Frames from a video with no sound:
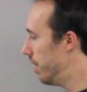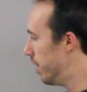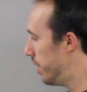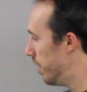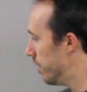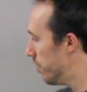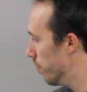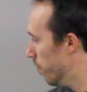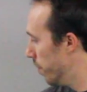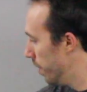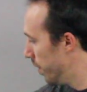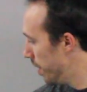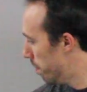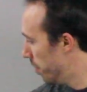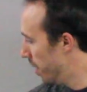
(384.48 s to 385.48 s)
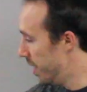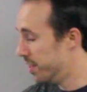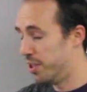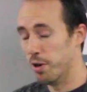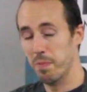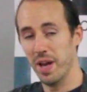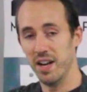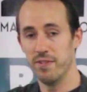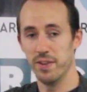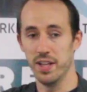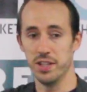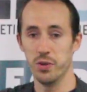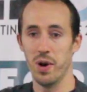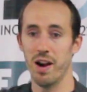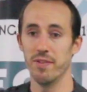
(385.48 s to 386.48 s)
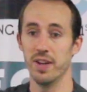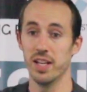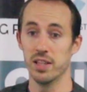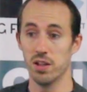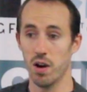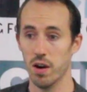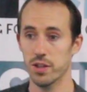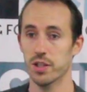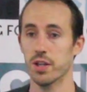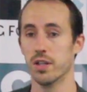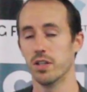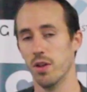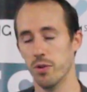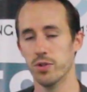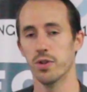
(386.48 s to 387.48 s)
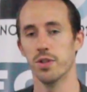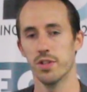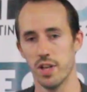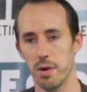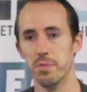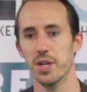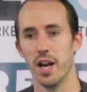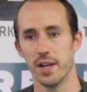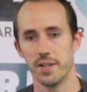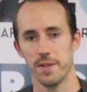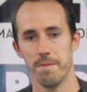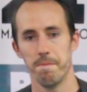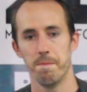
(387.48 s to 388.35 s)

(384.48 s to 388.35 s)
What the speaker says: This really plays to your benefit to have a larger, closer subject.